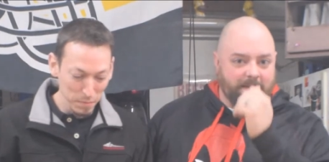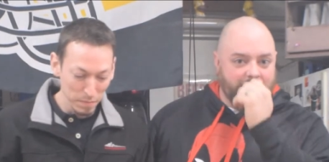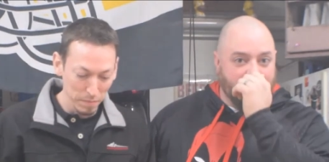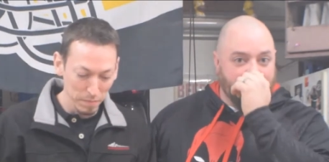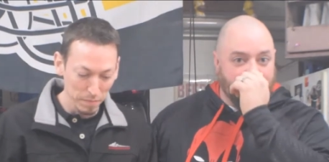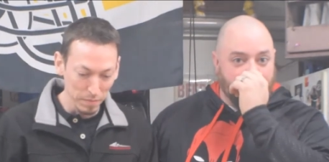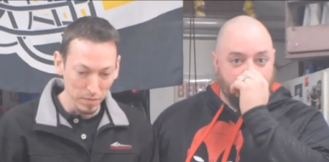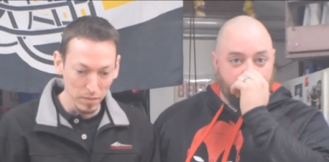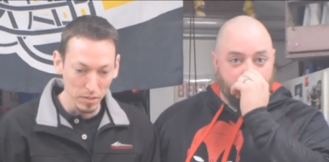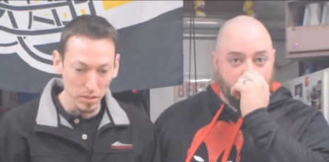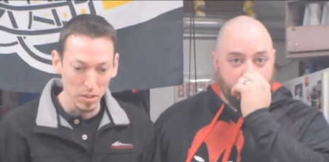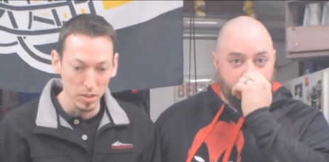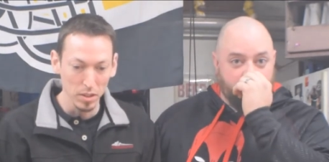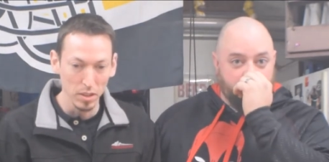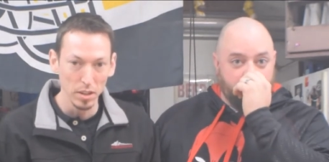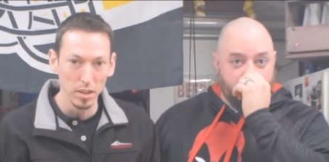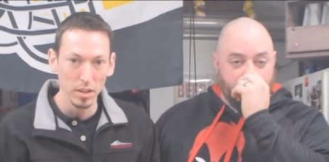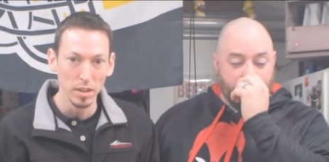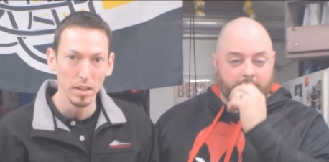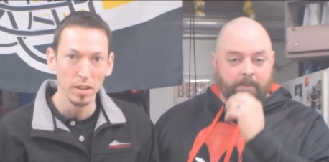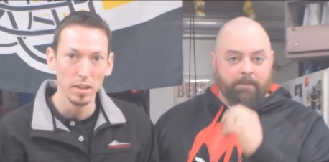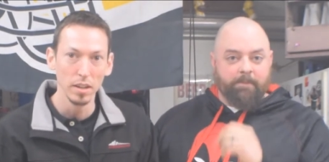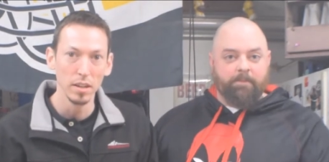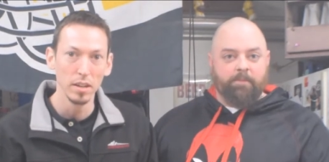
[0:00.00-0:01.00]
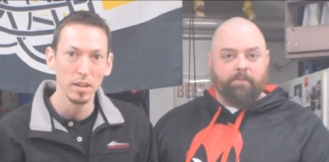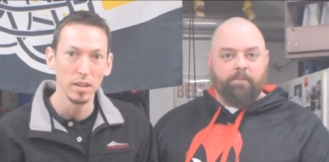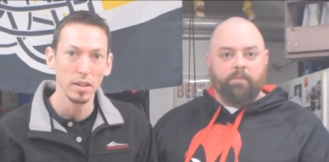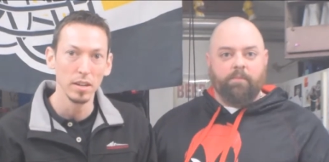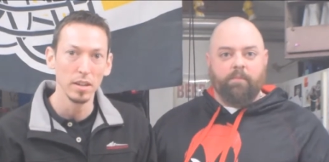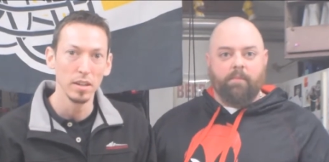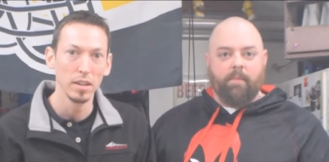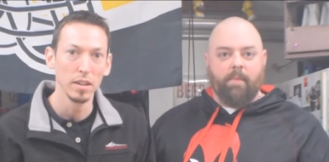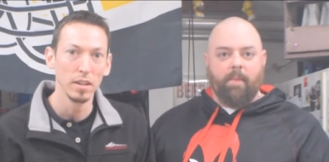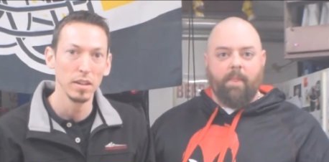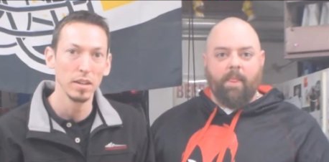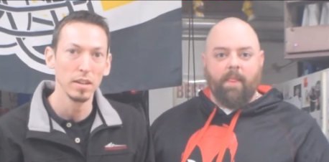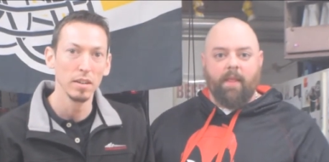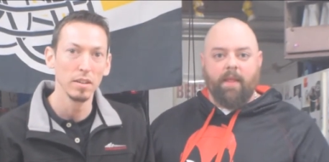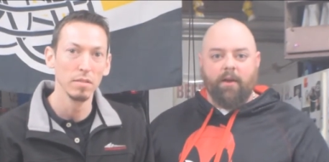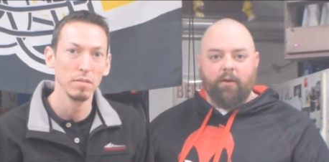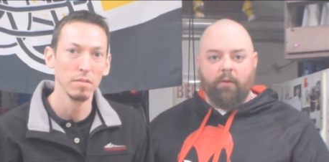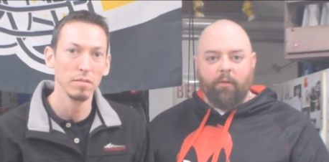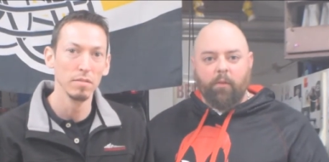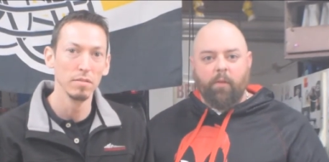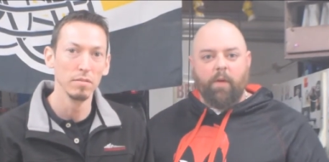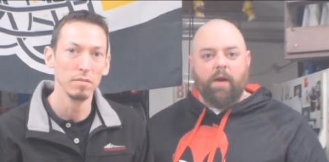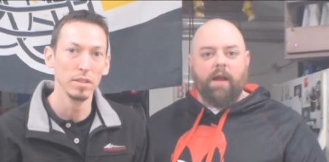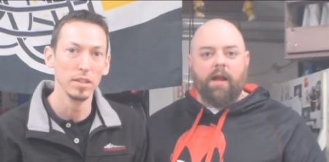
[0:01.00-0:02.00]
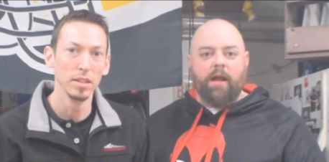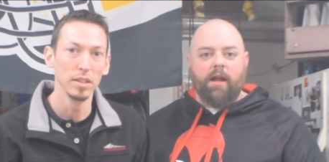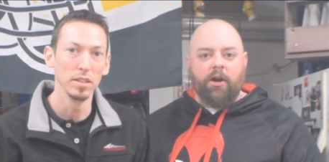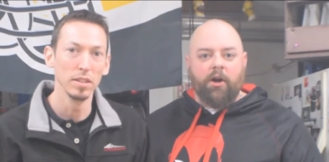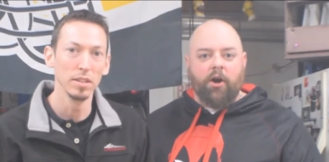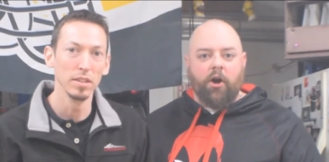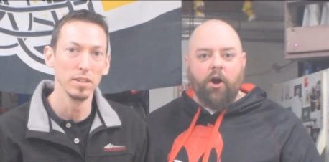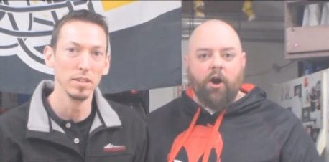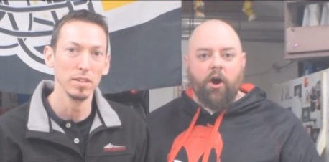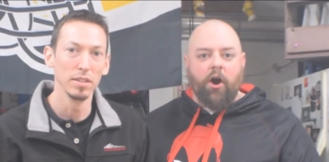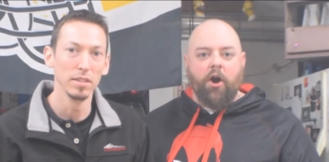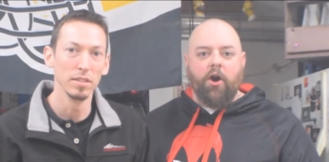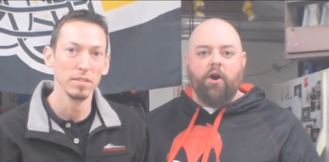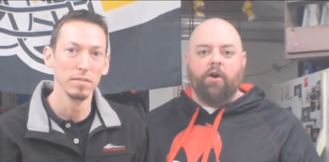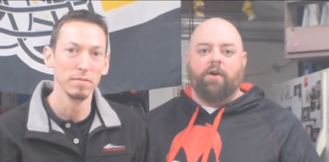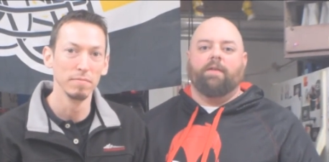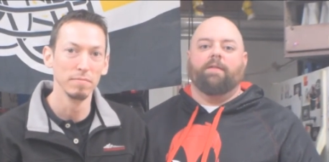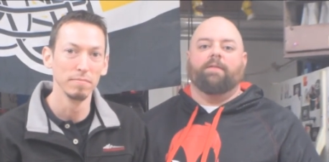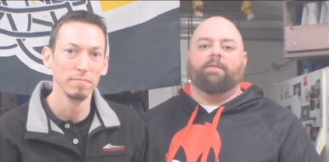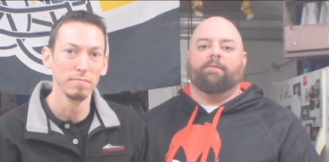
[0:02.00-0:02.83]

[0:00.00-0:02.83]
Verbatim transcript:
Speaker 1: Both y'all say wiener. Wiener!